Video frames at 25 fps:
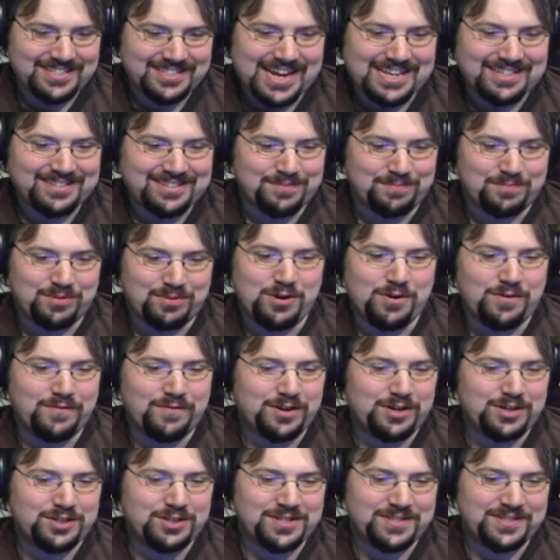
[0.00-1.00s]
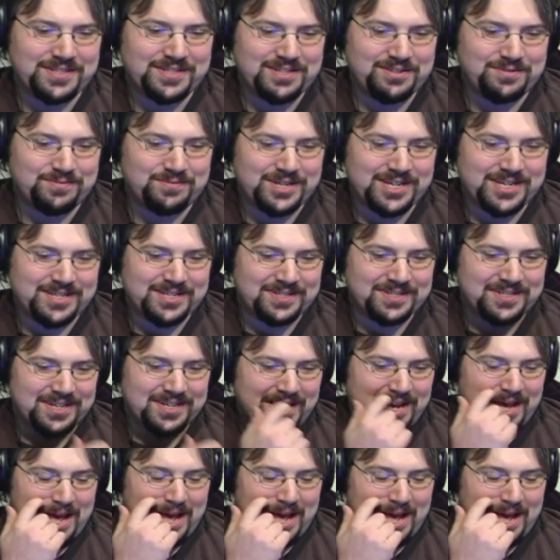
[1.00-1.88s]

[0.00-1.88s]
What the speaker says: That's the pro version, says Riz.